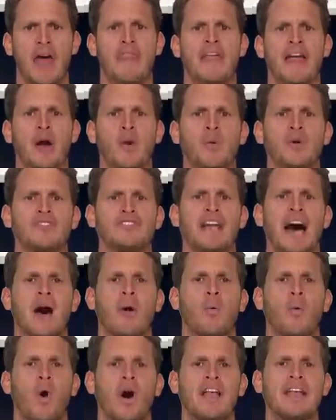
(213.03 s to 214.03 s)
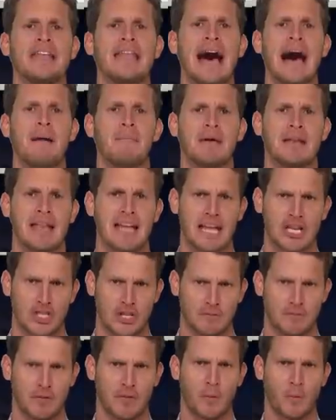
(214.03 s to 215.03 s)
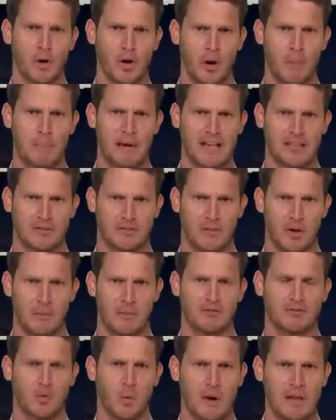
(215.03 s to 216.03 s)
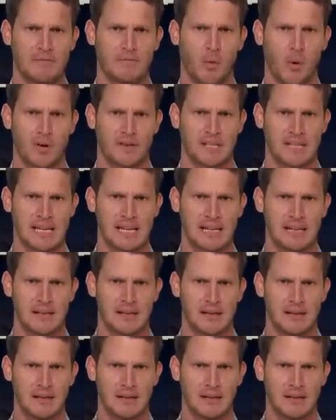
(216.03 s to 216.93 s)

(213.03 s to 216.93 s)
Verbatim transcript: there was not one nomination for the real best film of 2014.